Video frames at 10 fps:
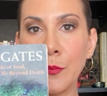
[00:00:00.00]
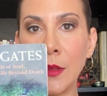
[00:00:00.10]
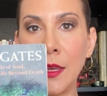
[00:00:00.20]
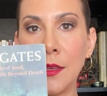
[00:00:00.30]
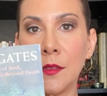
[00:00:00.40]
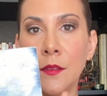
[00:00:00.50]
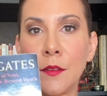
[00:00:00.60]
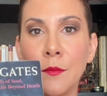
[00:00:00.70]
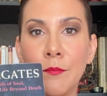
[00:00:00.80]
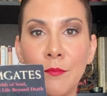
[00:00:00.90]
He is
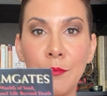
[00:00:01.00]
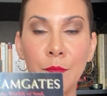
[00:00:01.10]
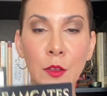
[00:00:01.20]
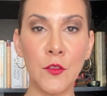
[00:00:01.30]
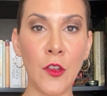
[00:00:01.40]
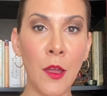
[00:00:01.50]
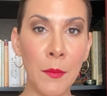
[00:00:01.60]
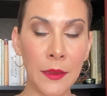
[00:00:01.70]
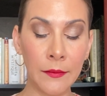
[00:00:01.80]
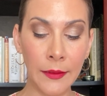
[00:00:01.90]
a
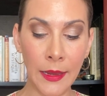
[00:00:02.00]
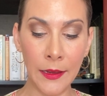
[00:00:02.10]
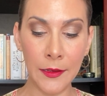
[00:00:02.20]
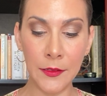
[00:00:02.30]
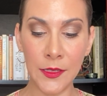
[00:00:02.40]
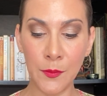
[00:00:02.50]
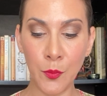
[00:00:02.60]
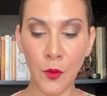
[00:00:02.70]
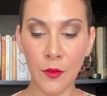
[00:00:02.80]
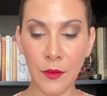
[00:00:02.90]
shaman, and this
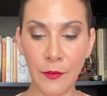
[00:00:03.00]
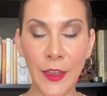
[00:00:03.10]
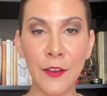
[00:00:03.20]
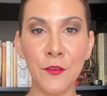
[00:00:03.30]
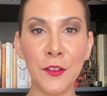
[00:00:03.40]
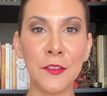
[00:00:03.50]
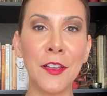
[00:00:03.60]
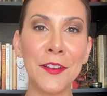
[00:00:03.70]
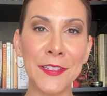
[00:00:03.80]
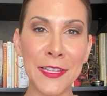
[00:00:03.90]
book I've had for a
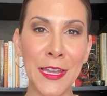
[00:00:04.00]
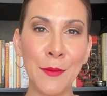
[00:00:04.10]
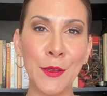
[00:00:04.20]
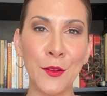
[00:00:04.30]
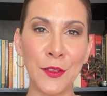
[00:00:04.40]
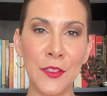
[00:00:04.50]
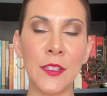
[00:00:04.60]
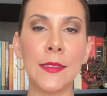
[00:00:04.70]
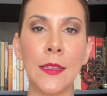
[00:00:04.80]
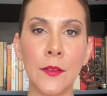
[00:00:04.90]
long time and only
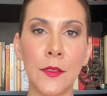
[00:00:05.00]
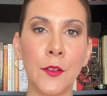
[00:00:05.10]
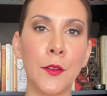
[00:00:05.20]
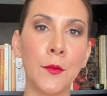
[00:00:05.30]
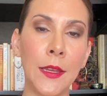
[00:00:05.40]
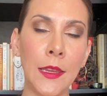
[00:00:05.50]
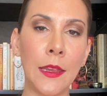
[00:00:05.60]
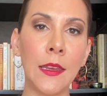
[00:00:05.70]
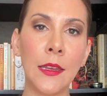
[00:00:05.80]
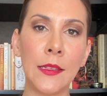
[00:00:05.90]
just now started reading
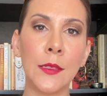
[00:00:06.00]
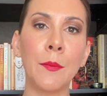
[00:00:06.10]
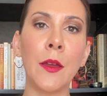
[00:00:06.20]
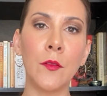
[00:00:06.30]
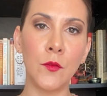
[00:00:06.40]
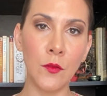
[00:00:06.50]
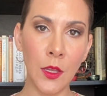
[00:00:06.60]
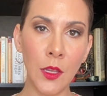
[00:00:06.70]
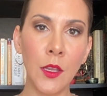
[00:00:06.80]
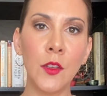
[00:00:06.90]
it. And it's about
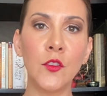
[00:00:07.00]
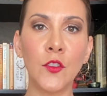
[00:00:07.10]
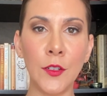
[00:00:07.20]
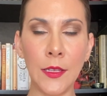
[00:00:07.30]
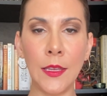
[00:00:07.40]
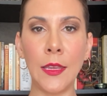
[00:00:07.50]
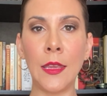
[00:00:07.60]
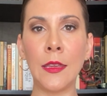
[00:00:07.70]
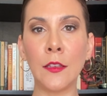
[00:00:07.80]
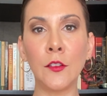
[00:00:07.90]

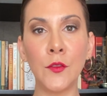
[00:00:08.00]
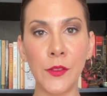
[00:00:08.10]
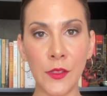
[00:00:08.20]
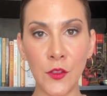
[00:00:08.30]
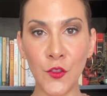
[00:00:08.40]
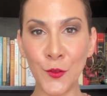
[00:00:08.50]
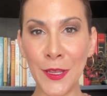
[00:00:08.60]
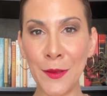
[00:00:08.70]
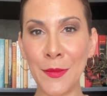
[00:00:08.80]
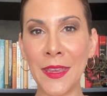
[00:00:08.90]
journeying and lucid
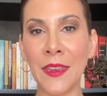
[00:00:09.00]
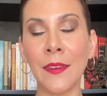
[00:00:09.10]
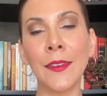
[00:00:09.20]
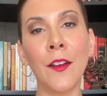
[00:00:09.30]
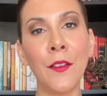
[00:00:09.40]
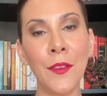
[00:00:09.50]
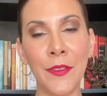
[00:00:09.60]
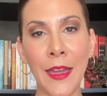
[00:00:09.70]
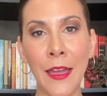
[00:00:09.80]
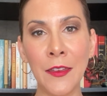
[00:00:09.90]
dreaming and all of
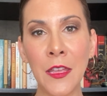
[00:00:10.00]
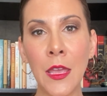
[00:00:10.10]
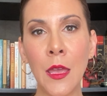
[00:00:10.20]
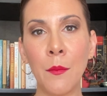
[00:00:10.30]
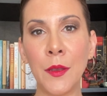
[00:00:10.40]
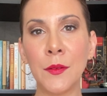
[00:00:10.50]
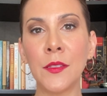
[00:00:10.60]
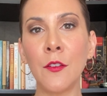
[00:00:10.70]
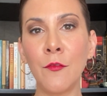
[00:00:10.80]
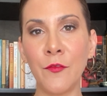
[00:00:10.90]
that. But it was
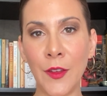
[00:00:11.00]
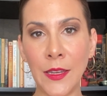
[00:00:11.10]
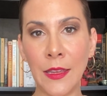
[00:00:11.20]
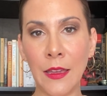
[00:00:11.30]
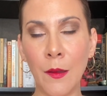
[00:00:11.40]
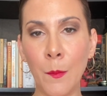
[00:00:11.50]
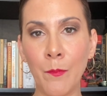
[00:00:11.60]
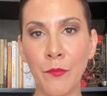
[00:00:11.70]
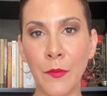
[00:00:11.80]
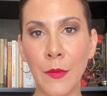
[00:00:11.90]
so funny.
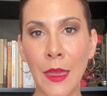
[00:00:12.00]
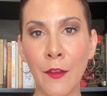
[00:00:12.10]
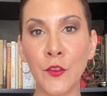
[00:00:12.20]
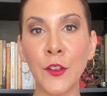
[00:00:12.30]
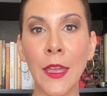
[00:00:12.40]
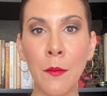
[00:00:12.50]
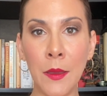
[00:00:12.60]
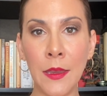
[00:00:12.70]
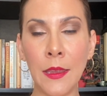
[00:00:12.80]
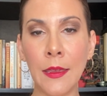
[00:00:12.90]
After
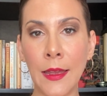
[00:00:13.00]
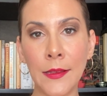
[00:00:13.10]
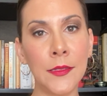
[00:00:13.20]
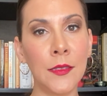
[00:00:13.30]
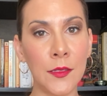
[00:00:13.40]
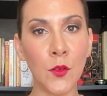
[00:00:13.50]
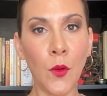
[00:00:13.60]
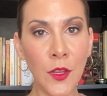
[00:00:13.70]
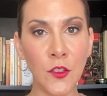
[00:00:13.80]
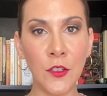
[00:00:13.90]
Ebonee asked this
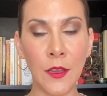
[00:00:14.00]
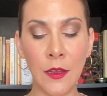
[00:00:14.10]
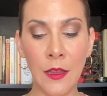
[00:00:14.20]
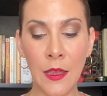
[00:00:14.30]
question,